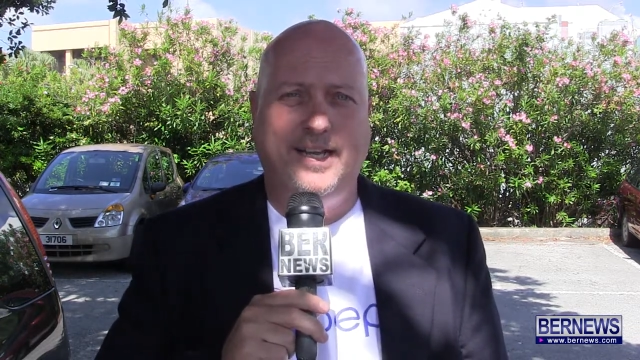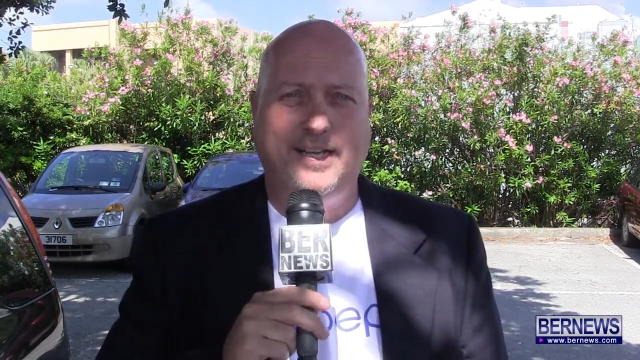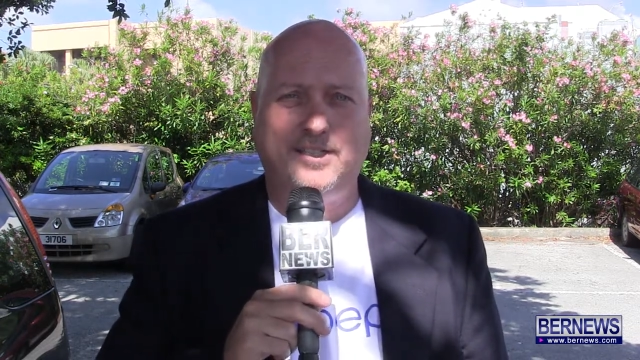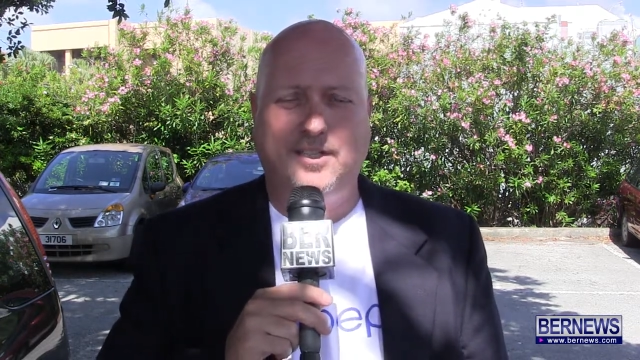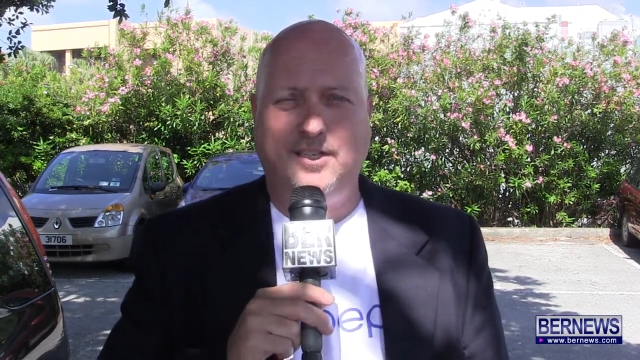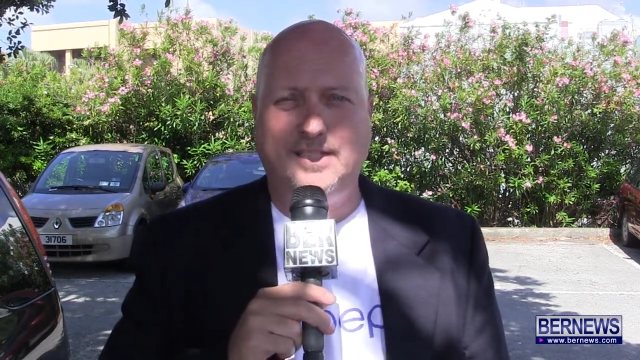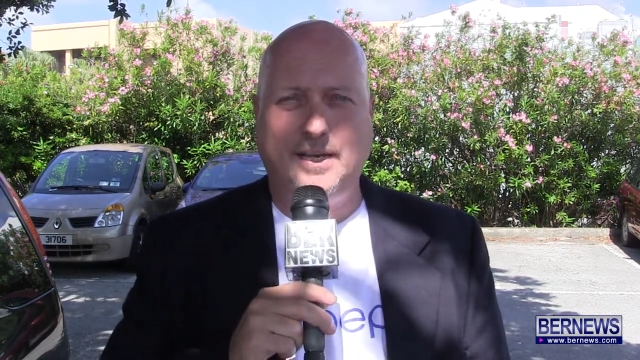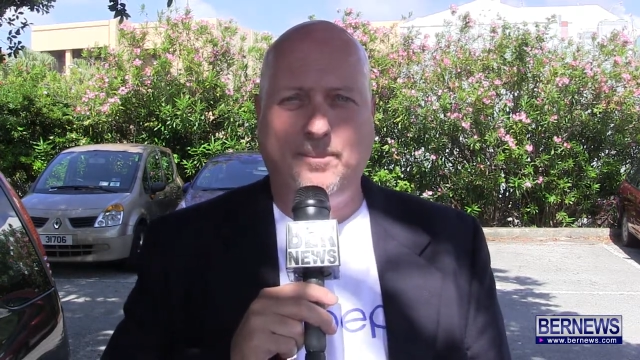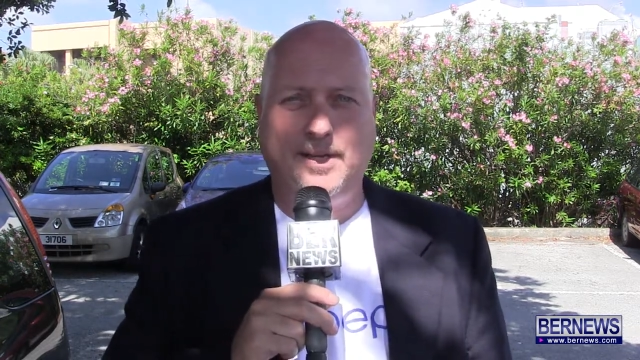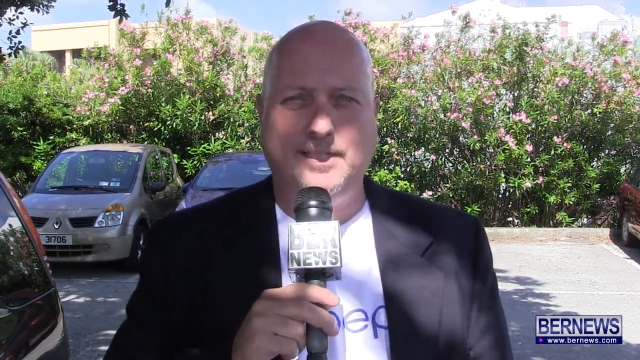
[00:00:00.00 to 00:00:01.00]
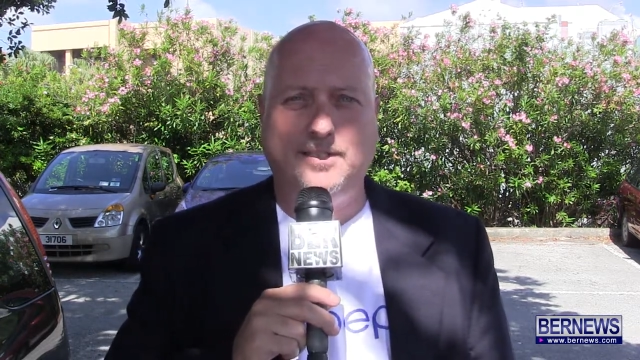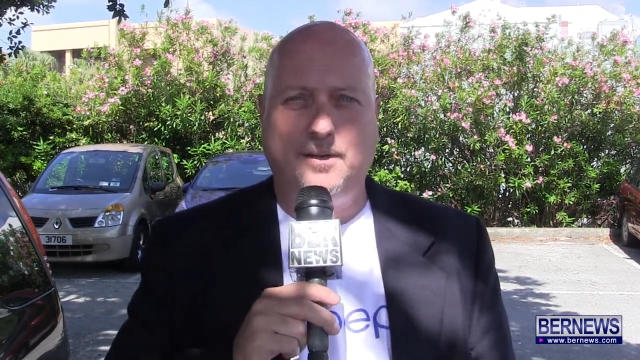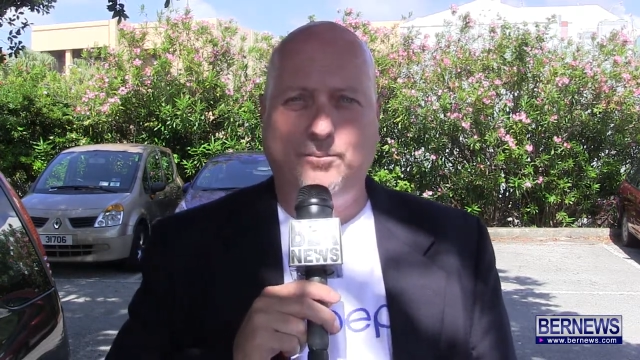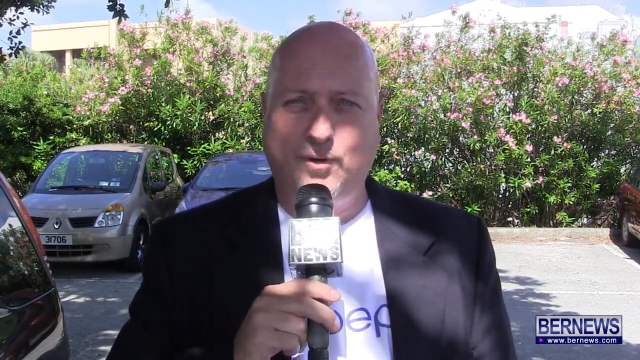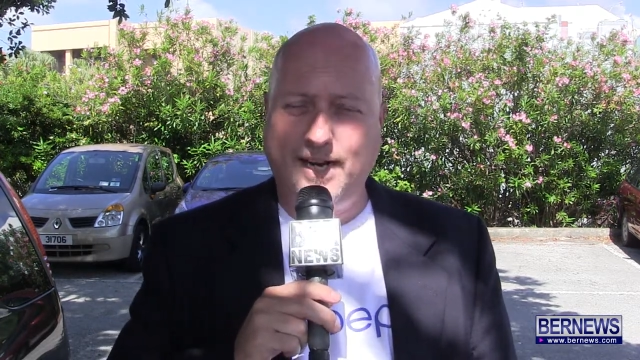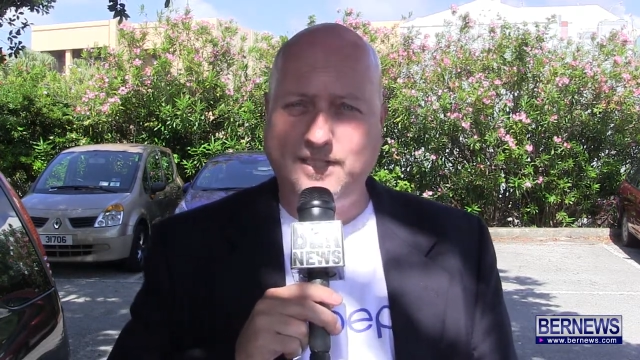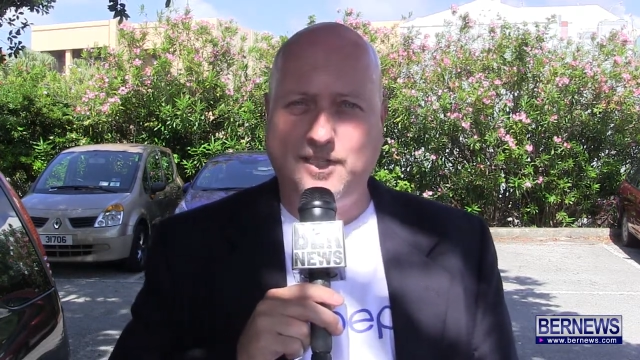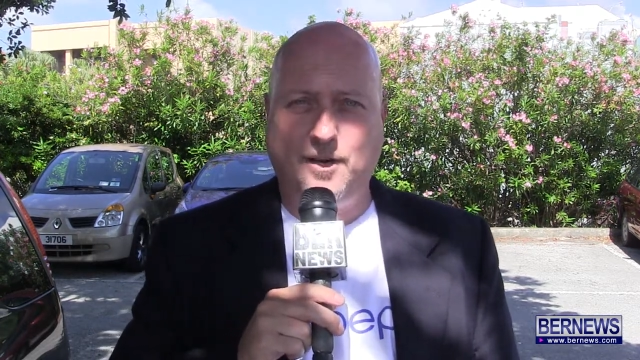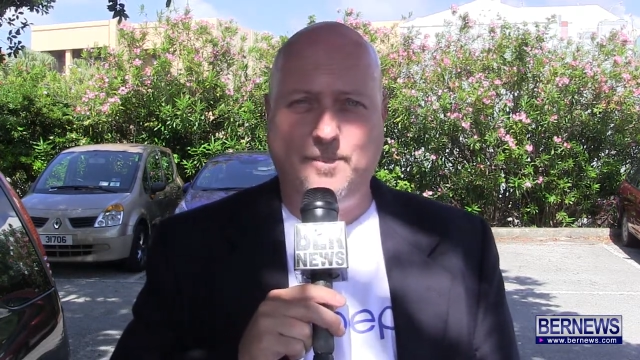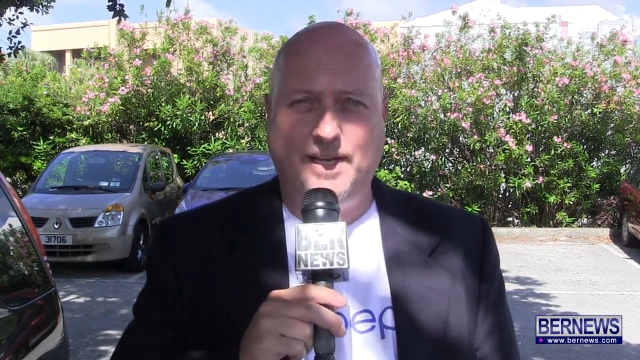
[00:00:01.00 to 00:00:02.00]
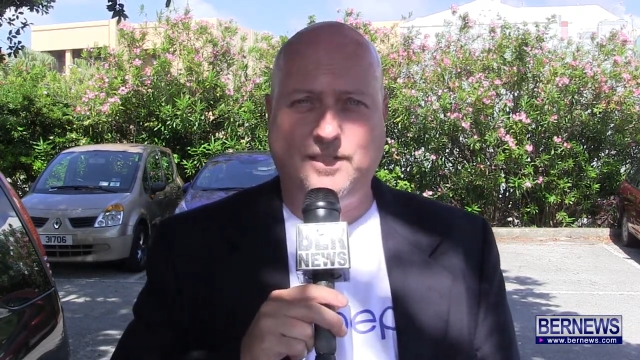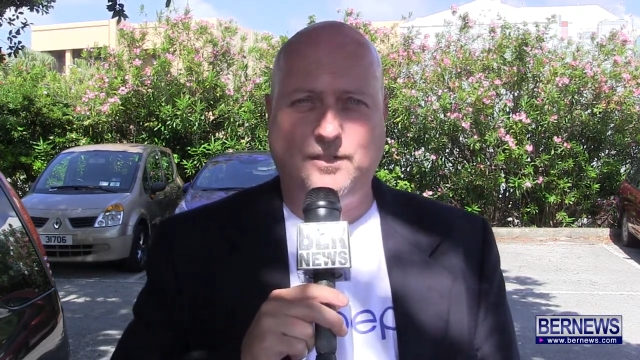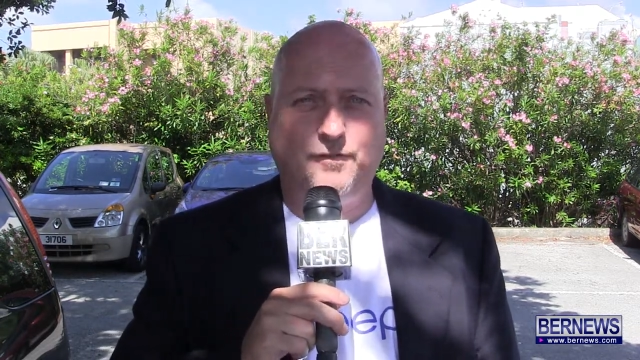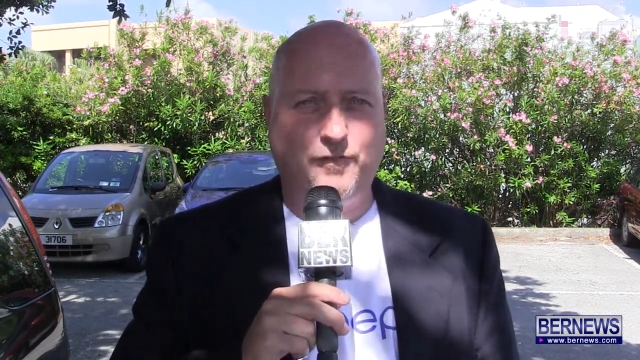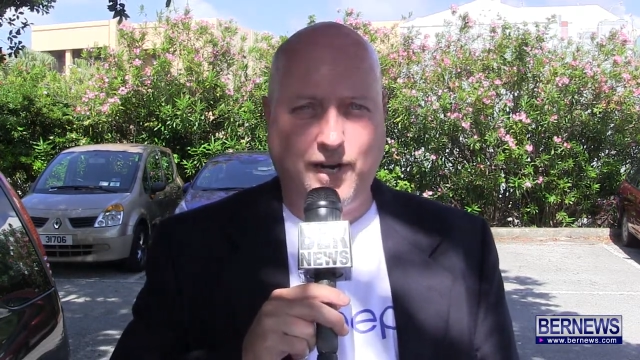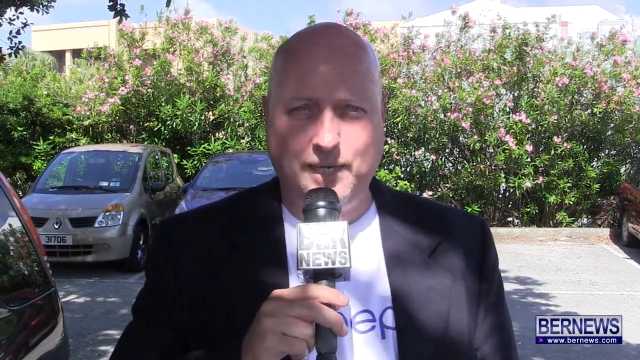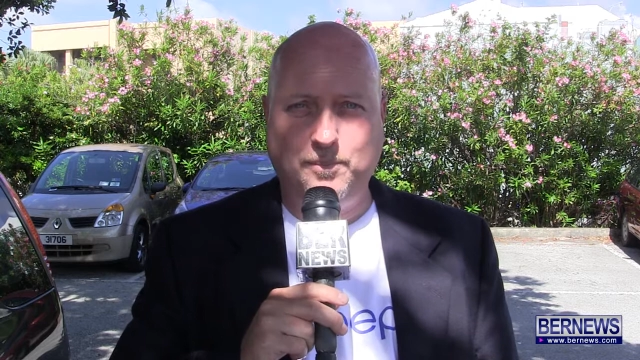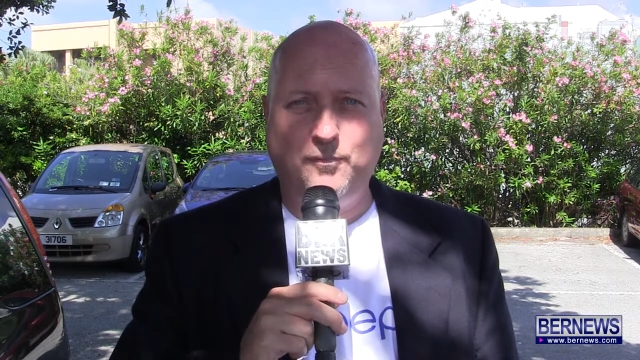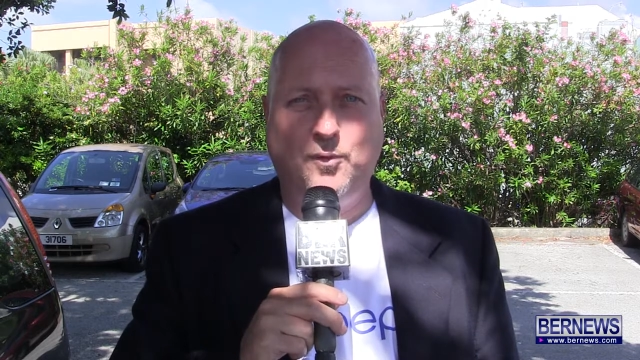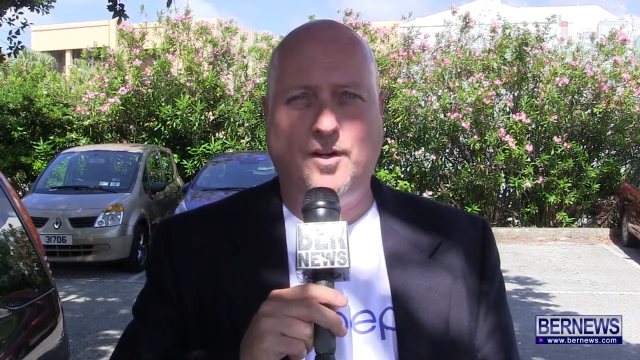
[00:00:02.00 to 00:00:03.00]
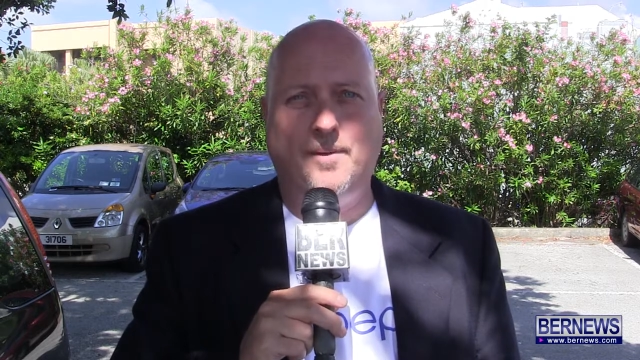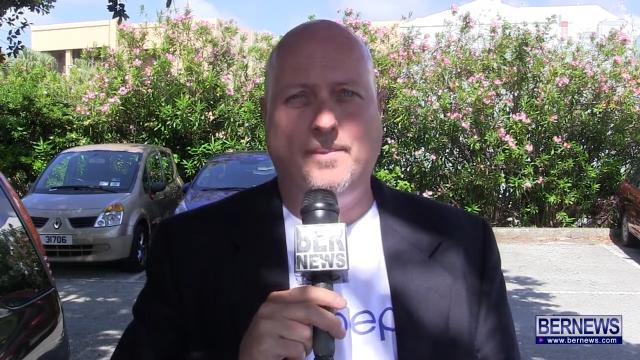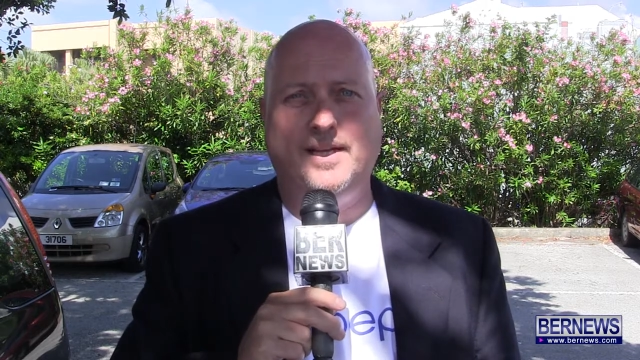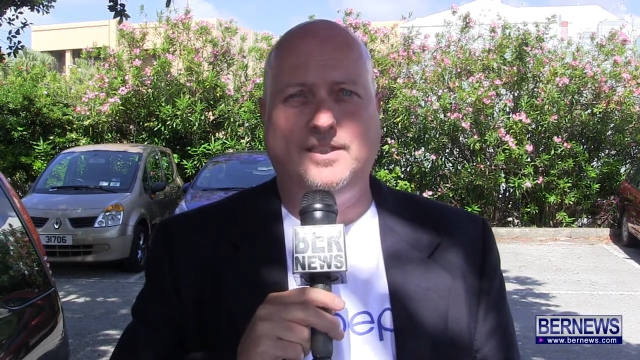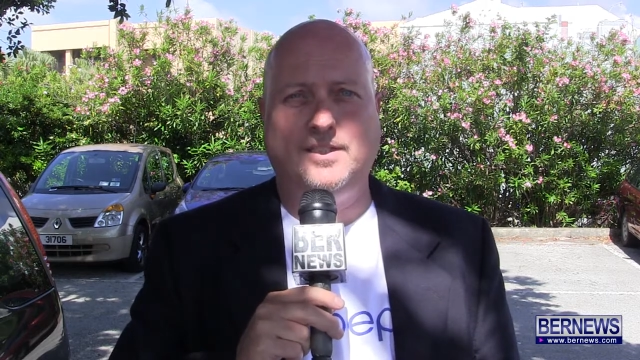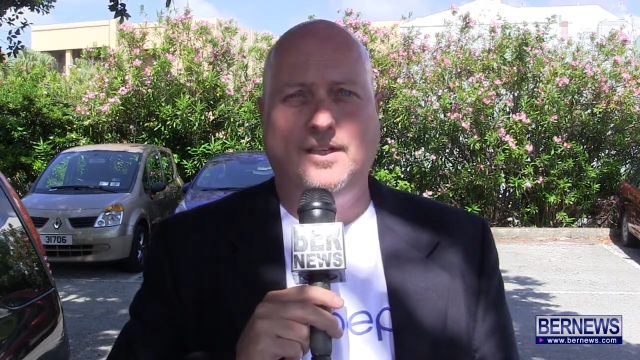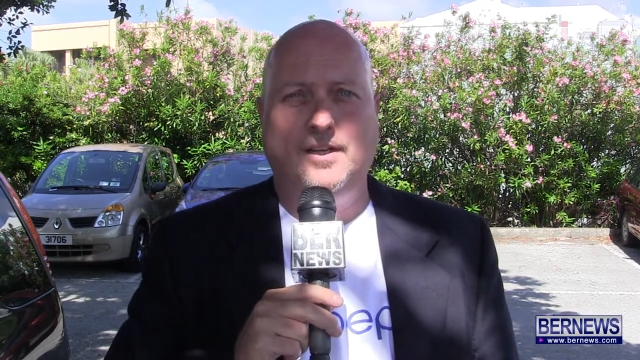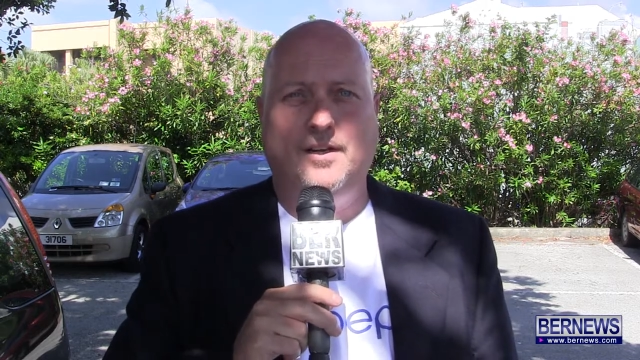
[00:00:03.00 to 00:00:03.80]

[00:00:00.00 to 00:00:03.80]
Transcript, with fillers: and it's going to take place prior to Cup Match, the Friday before Cup Match,